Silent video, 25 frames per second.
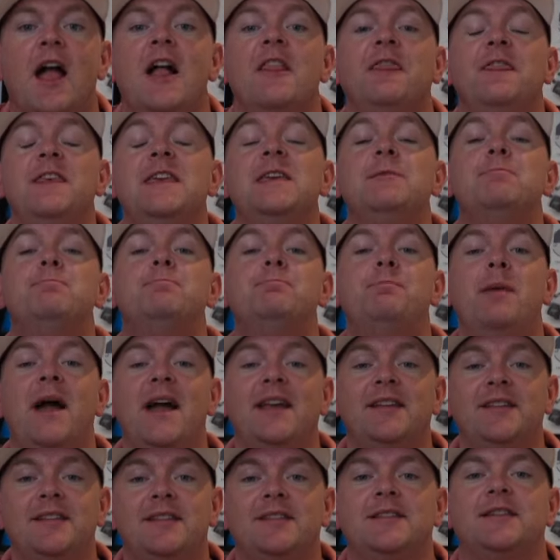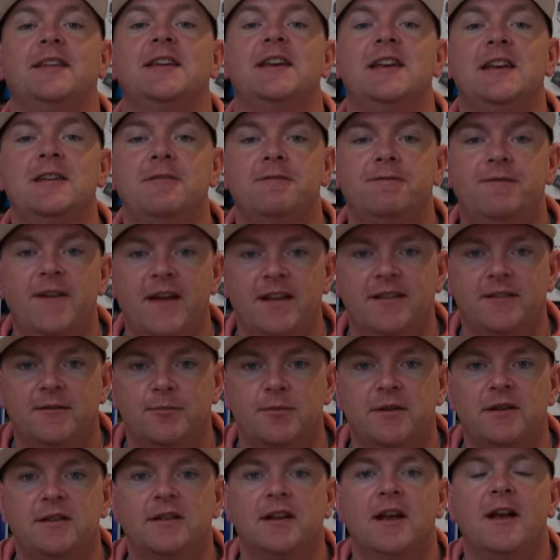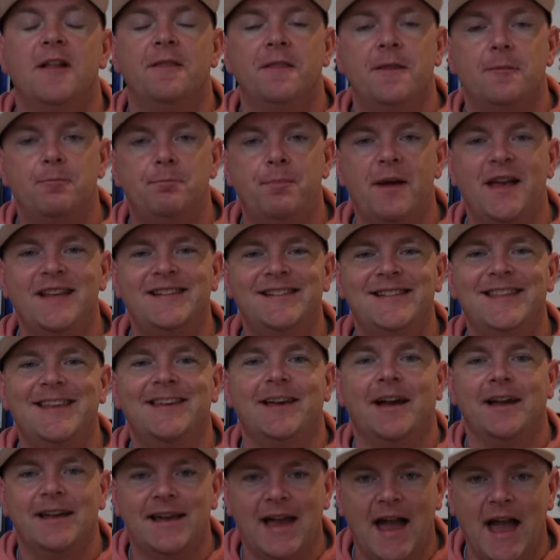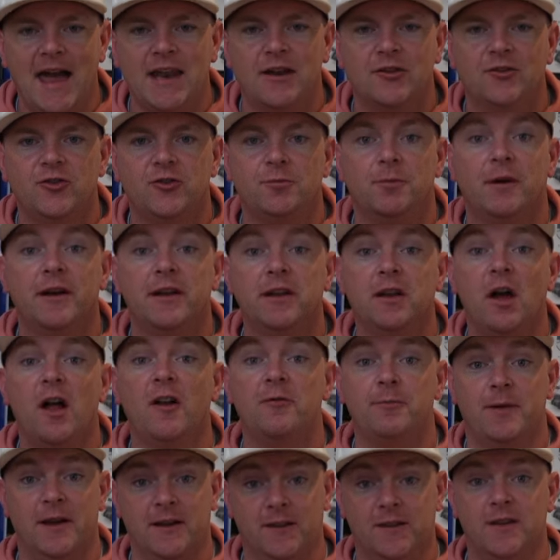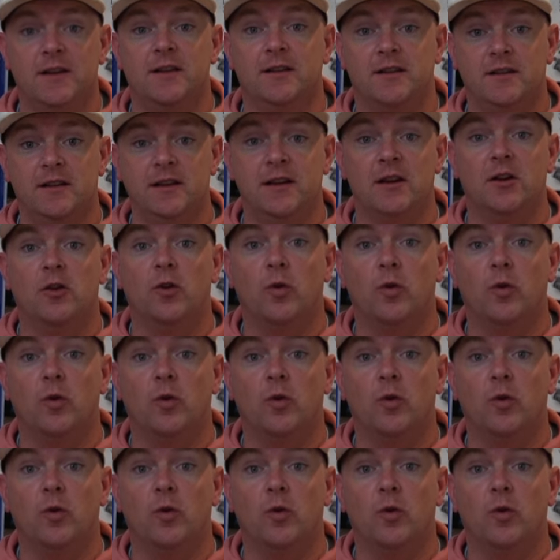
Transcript: The best investment, the best thing I added to my golf bag this year